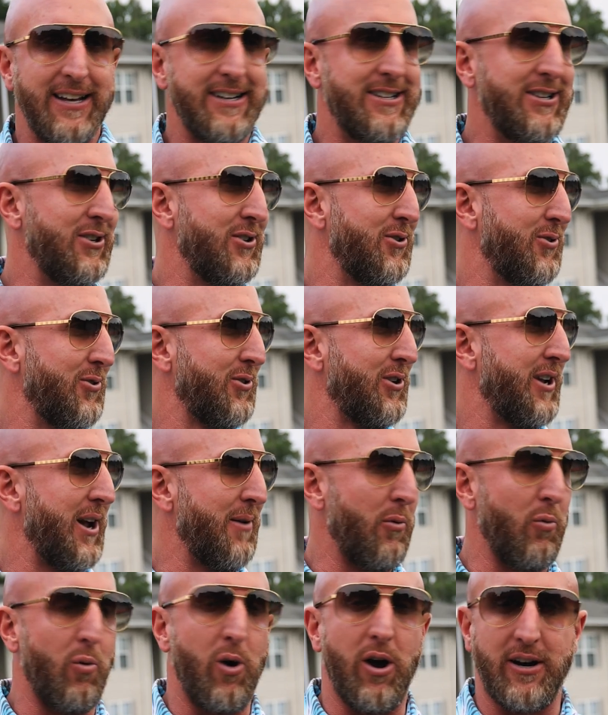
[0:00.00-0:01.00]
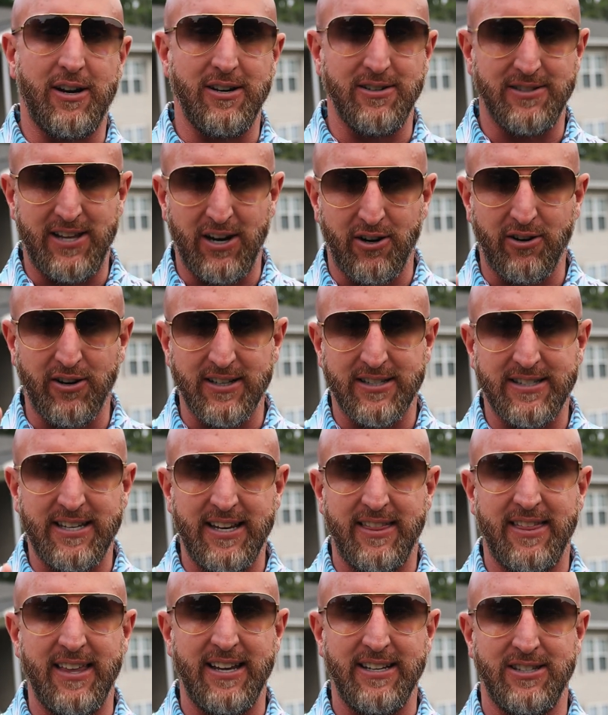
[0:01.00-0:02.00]
to come and walk, because they're gonna
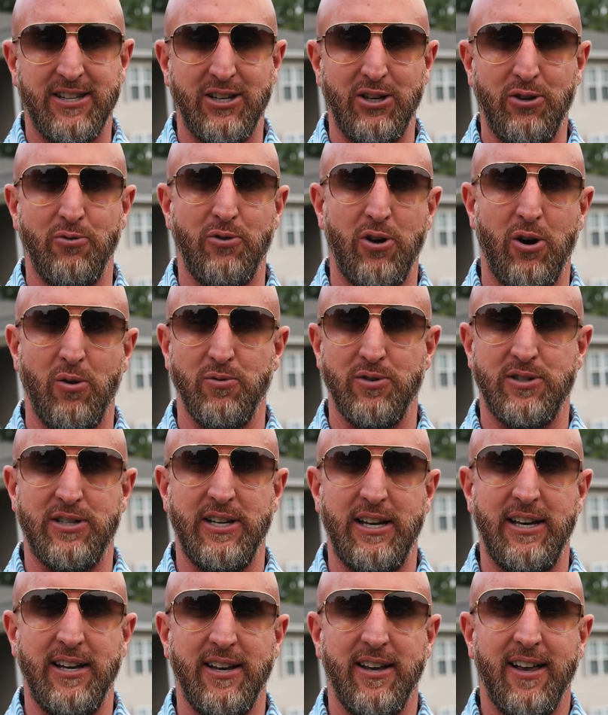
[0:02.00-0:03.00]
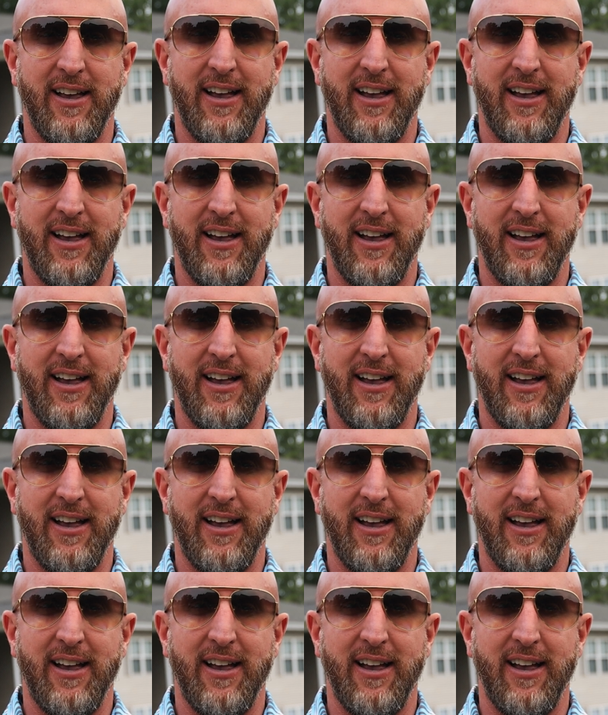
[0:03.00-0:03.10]
see things that you don't see.